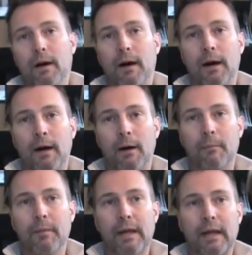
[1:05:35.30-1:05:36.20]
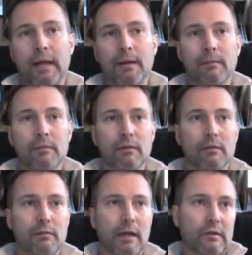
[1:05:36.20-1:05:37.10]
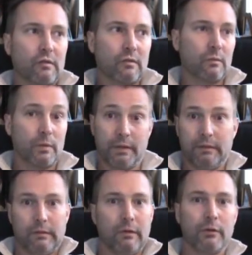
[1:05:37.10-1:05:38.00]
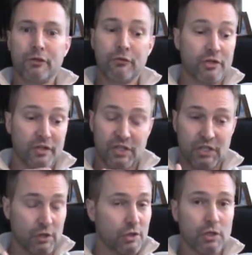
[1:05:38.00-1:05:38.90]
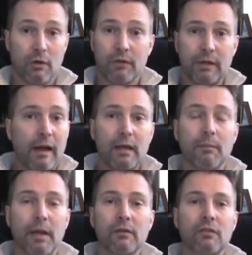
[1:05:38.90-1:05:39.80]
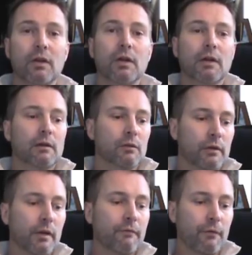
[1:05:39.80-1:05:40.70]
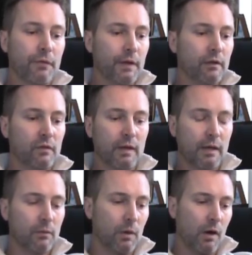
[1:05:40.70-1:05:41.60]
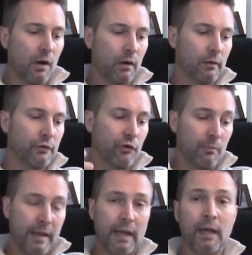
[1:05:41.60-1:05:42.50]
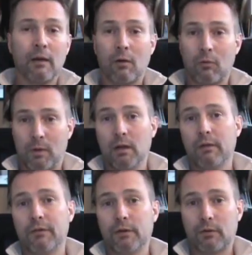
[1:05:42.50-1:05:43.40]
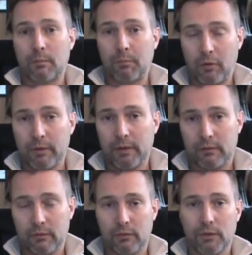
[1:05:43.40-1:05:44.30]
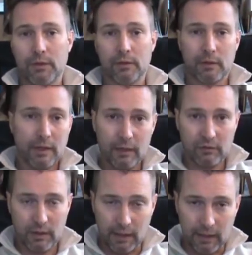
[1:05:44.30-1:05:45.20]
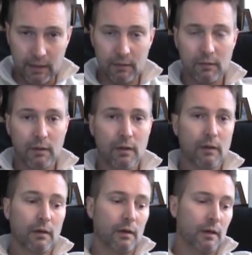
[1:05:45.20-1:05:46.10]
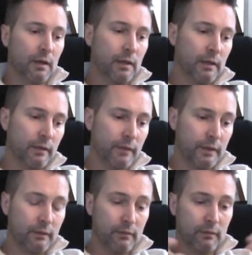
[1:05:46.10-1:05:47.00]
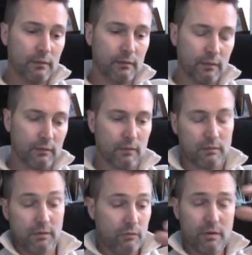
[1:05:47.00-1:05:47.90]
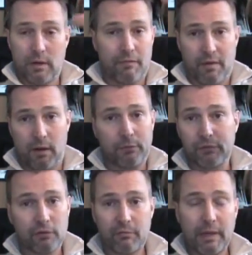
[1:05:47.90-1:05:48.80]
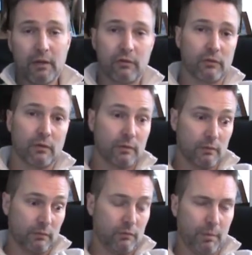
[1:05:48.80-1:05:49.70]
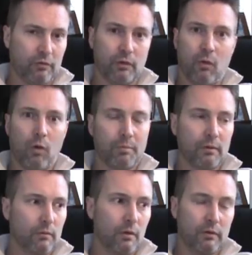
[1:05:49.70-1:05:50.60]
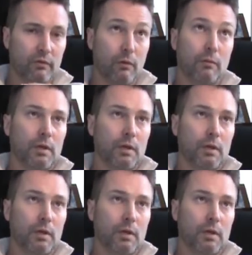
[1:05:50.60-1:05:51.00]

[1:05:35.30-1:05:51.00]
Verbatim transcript: And that's what you do. You just search over documents looking for things that are germane or relevant or pertinent to the case at hand. And then, you know, because you could have thousands of pages, you know, especially corporate lawsuit.